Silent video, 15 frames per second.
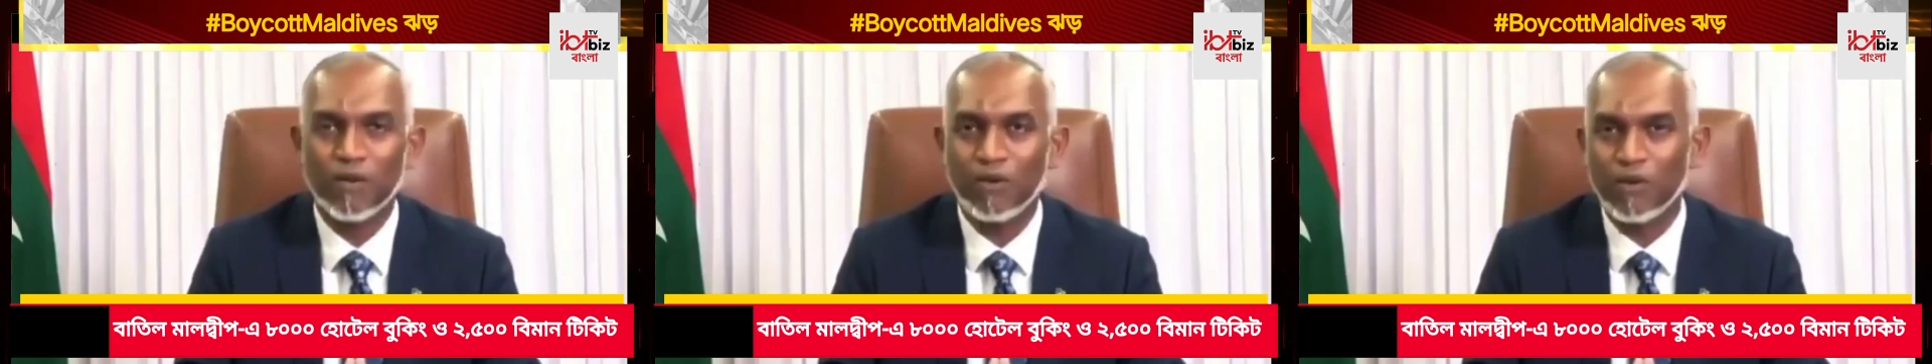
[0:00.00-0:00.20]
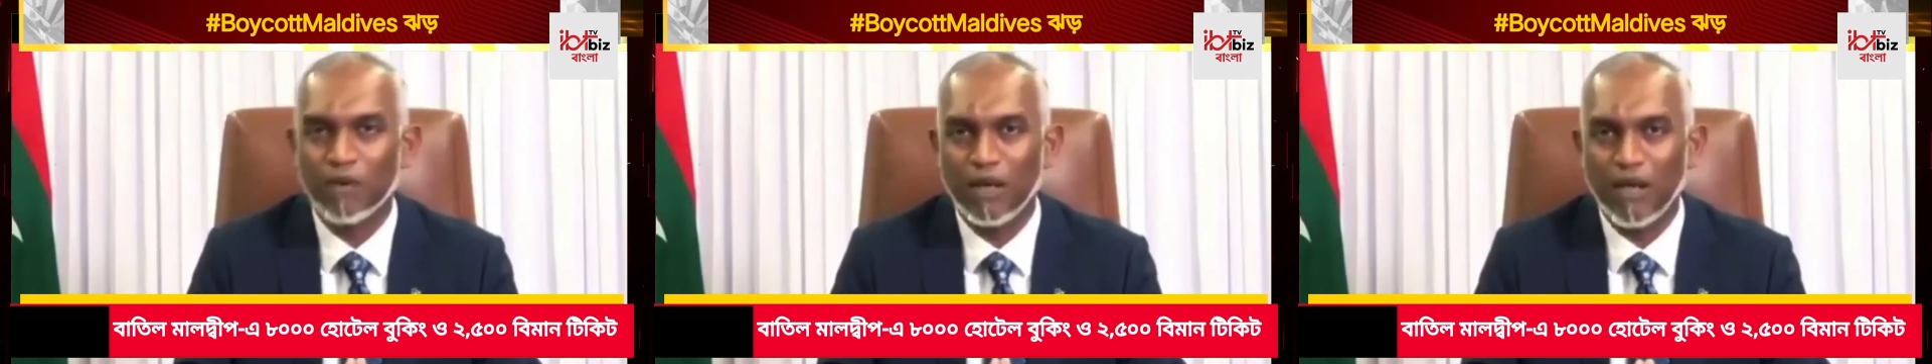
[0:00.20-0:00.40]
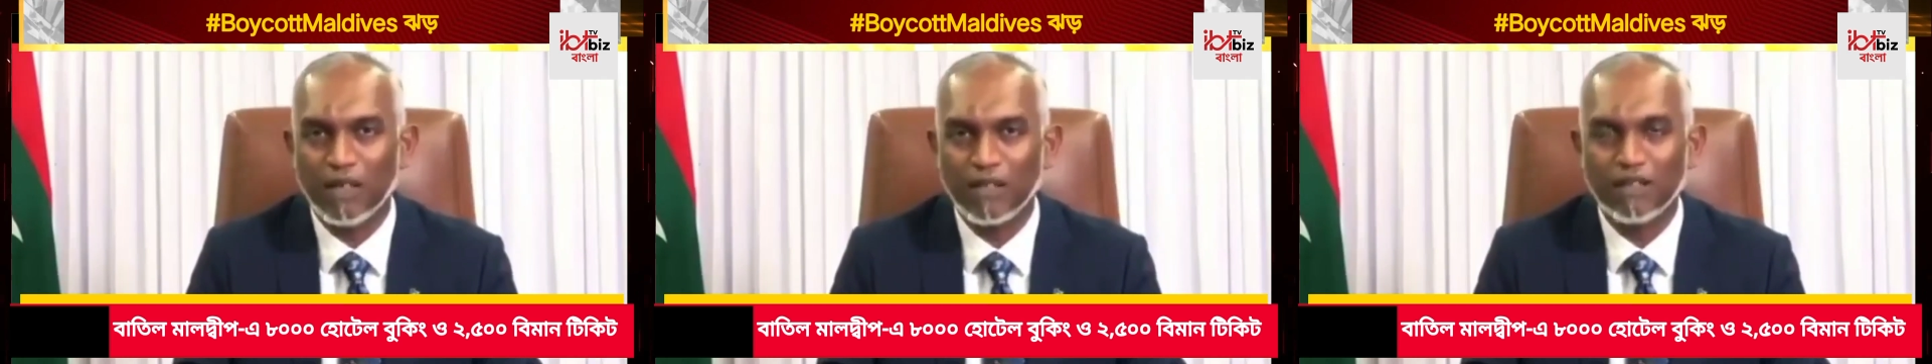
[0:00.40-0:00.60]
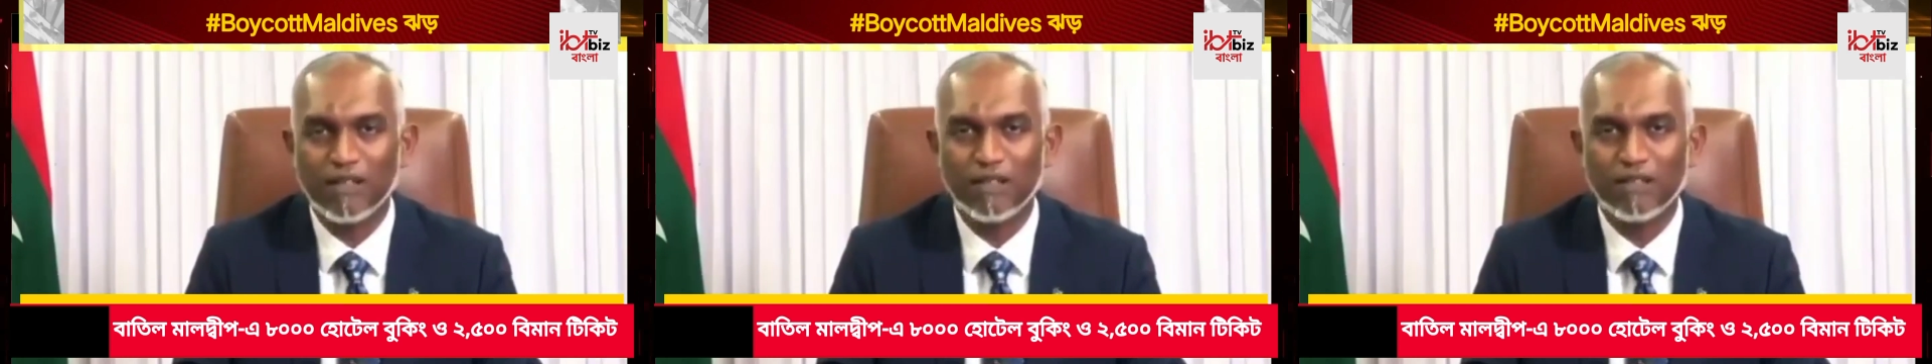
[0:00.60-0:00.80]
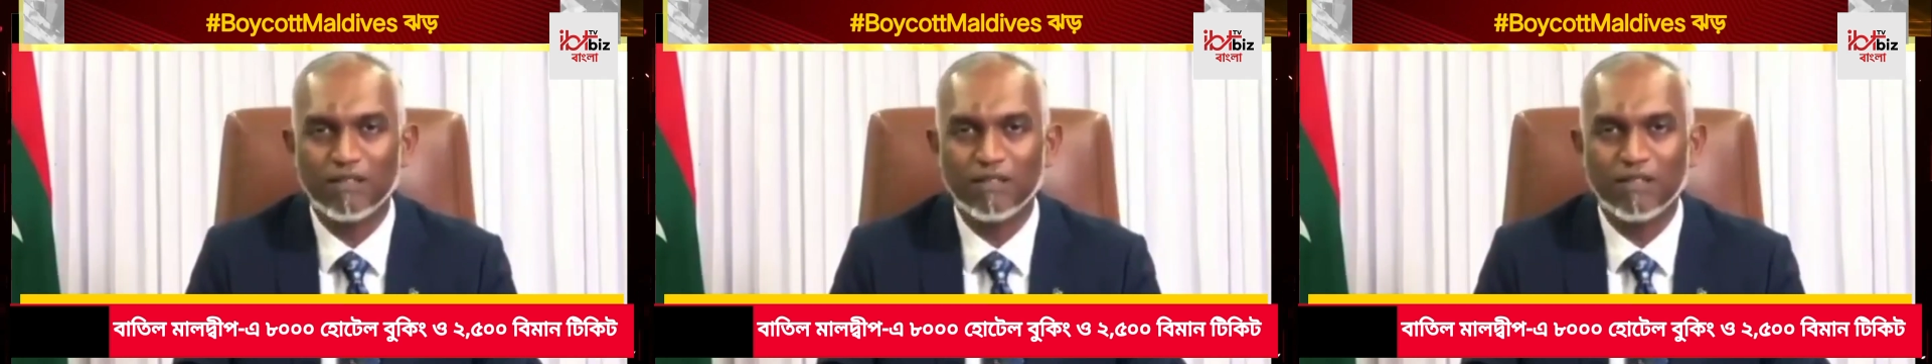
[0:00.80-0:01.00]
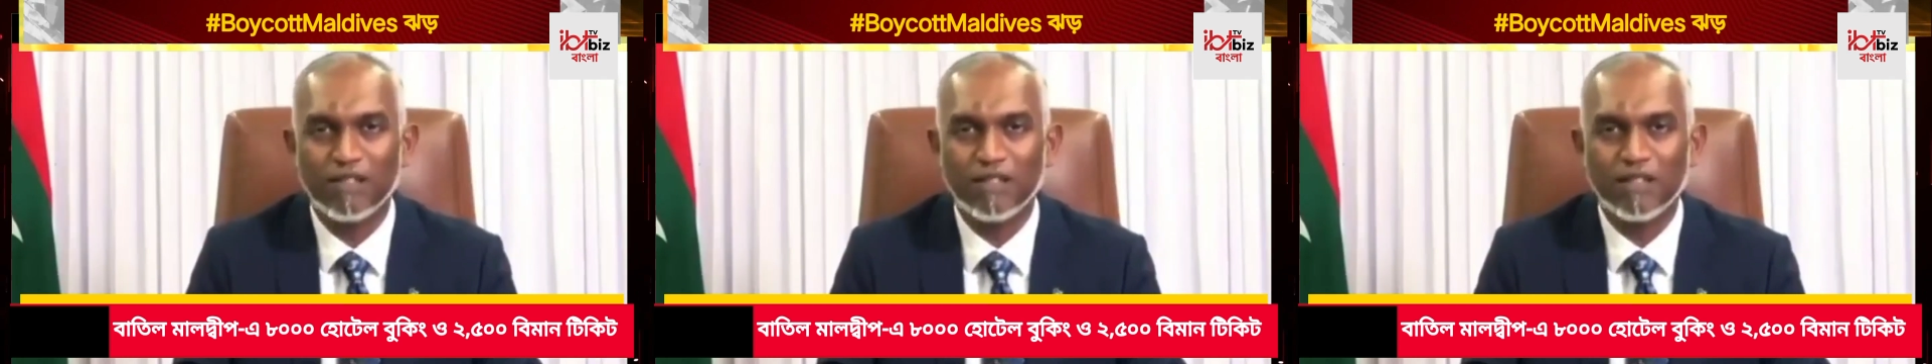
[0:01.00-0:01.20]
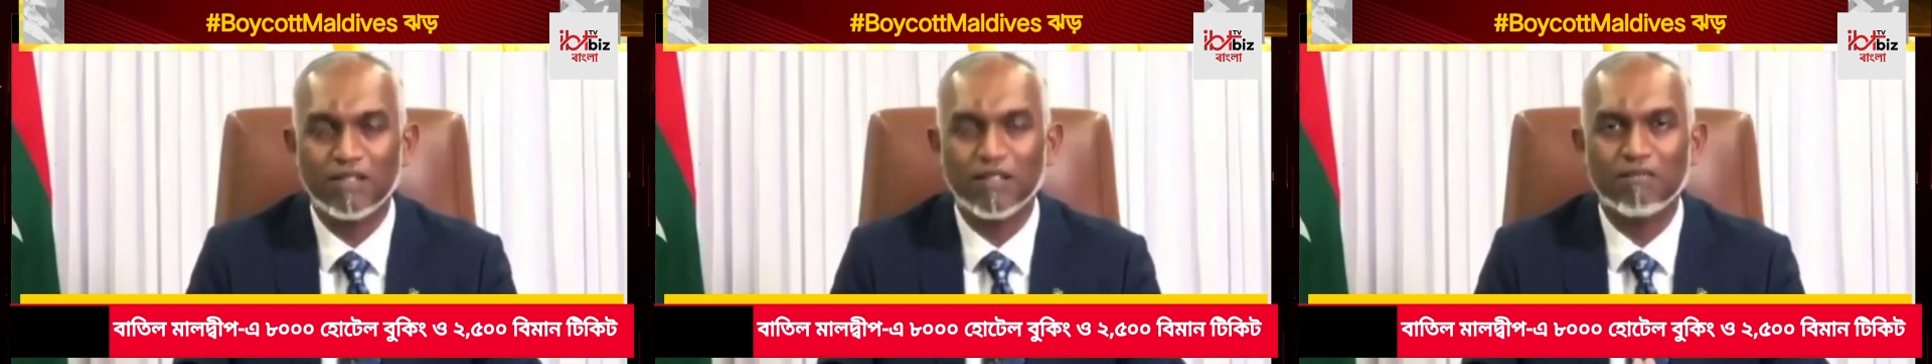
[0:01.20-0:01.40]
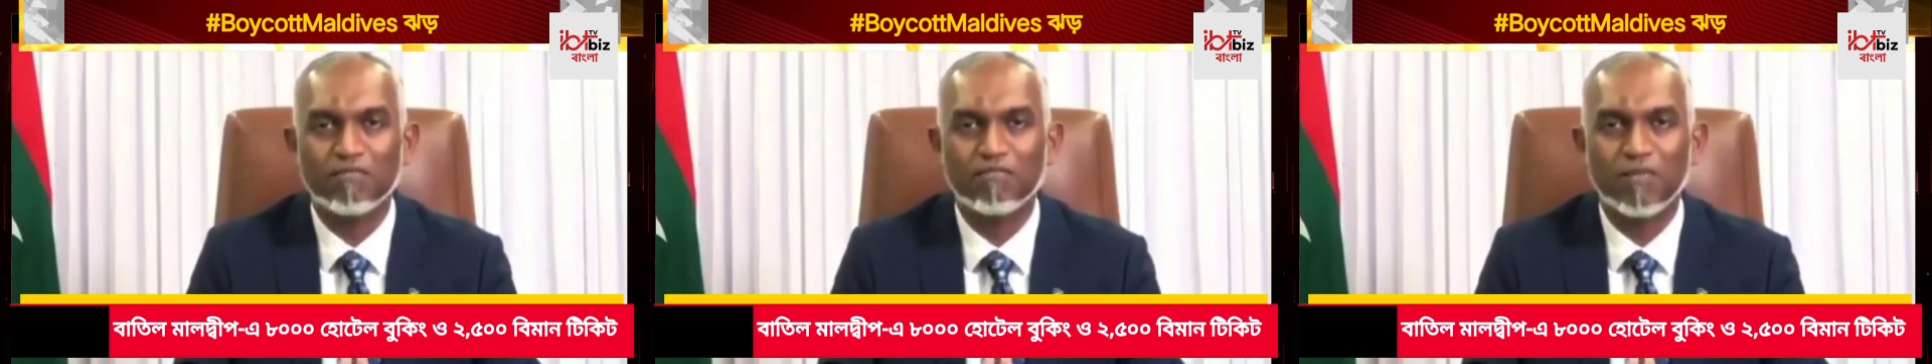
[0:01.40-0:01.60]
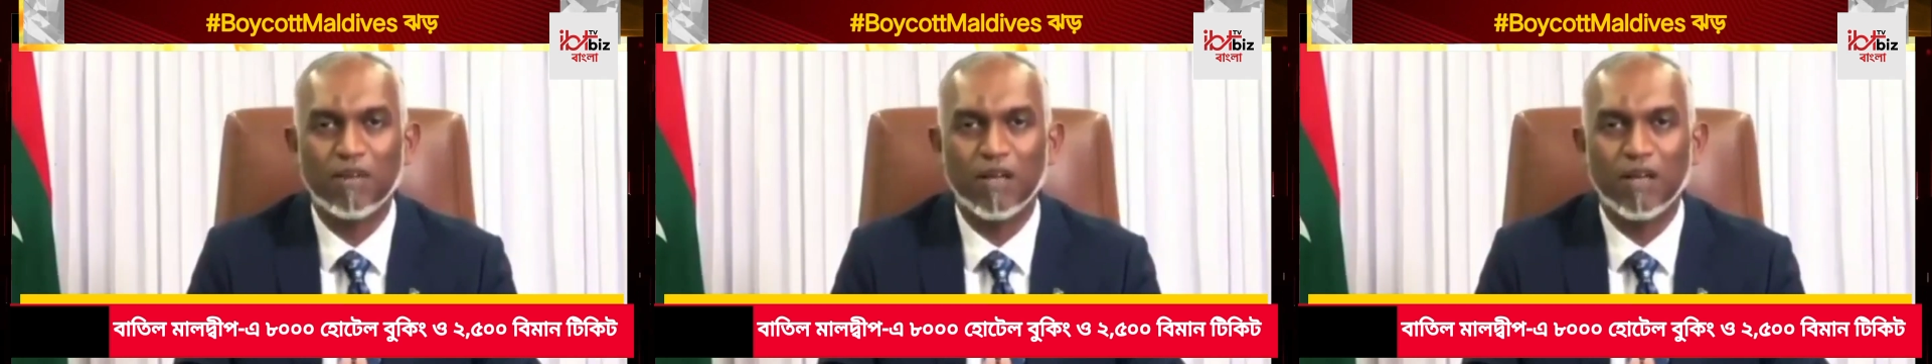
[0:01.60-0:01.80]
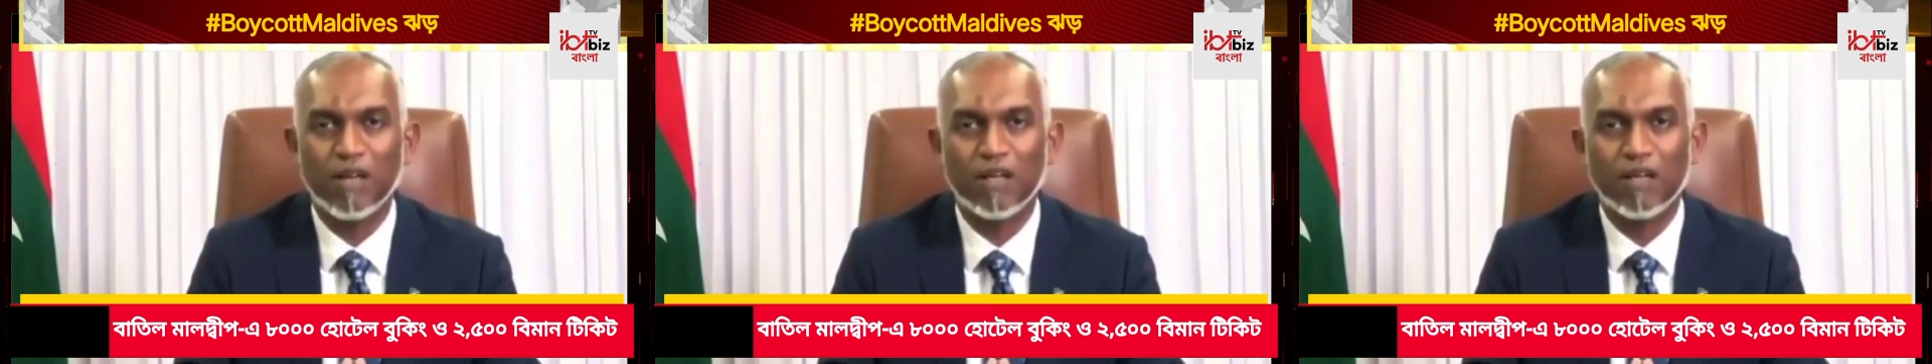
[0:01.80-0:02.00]
or other countries
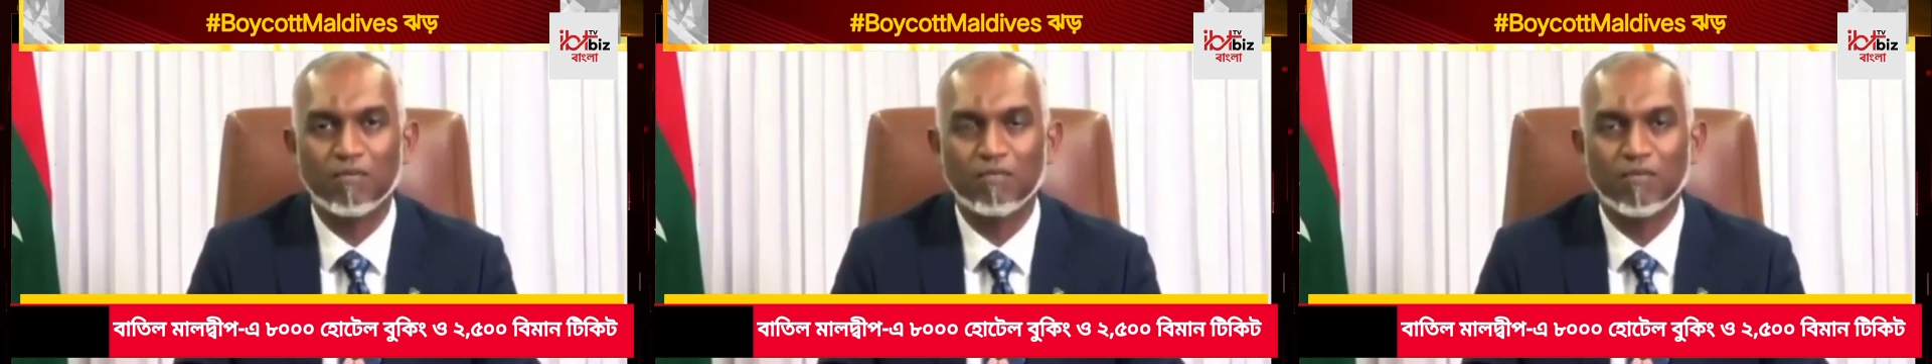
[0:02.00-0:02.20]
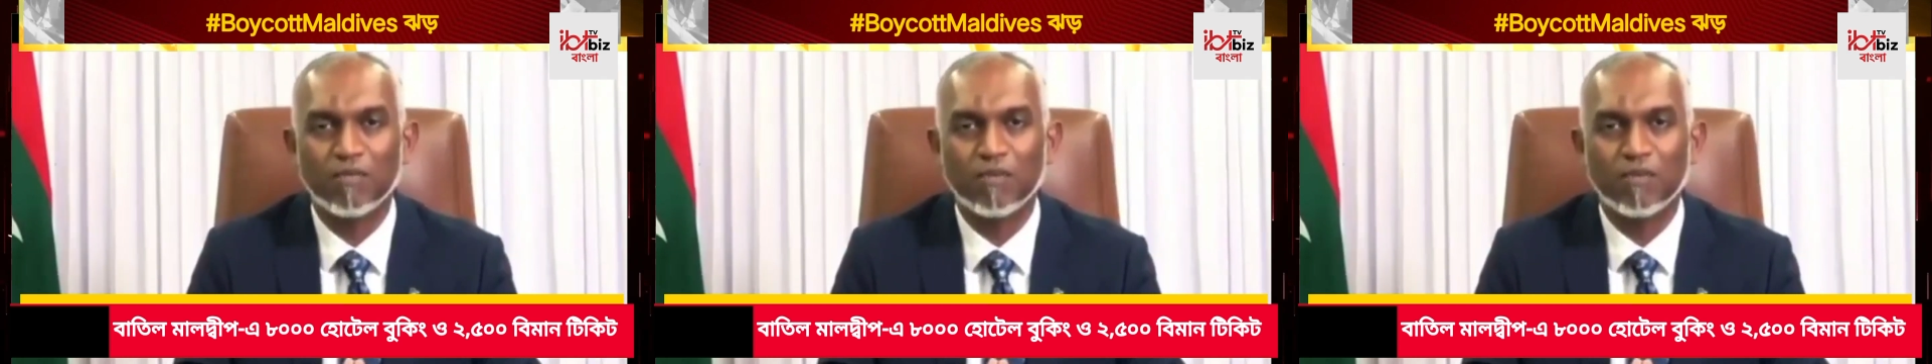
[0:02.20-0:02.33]
are,